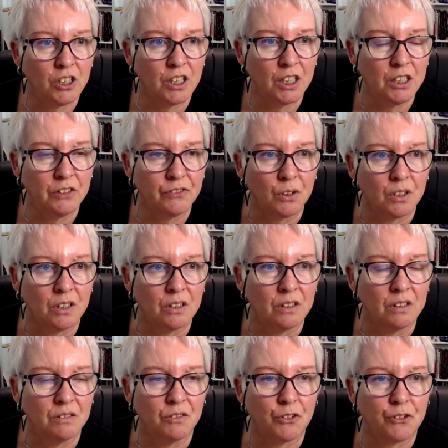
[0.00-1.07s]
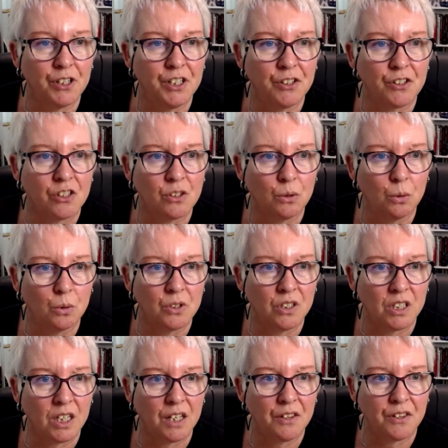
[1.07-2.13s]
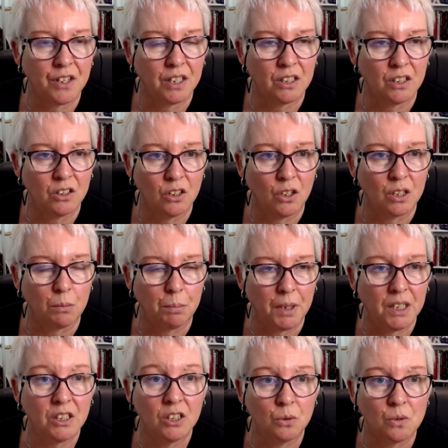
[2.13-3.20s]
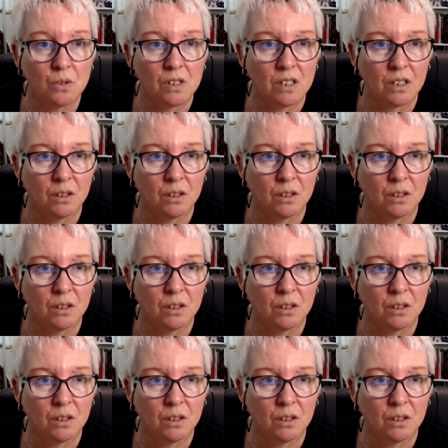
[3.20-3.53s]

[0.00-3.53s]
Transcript: you've got the 3 of Swords, Death, and the 9 of Pentacles.